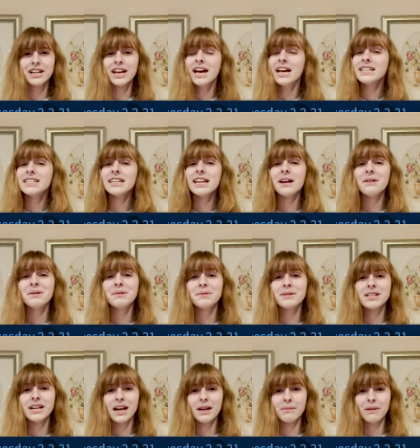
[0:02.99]
Today we'll be
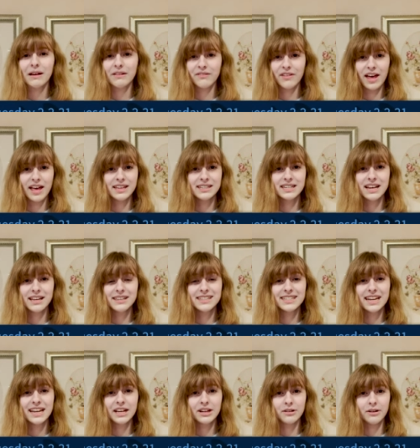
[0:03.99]
talking about Valentine's Day
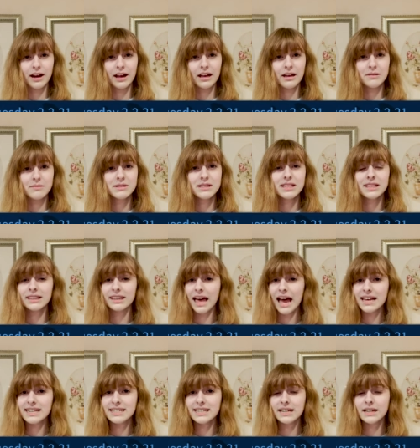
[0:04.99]
grams, last
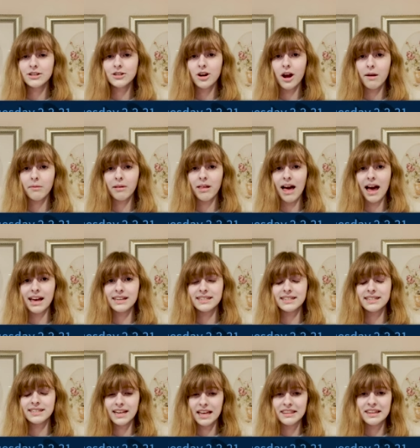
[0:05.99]
day to drop classes,
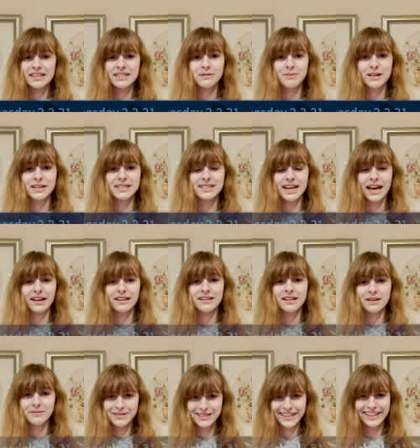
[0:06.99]
and this week's tech
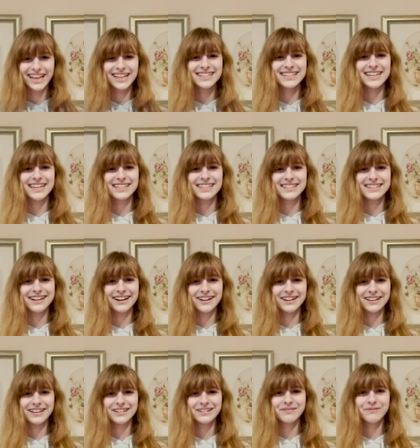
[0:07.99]
tips. So let's get
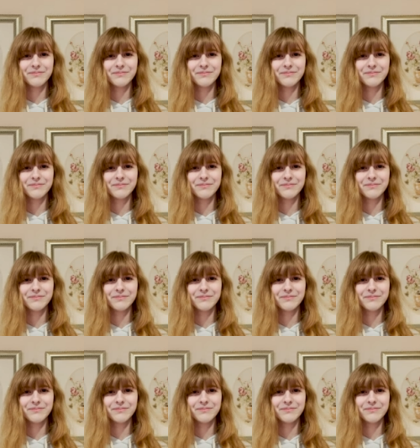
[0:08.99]
started.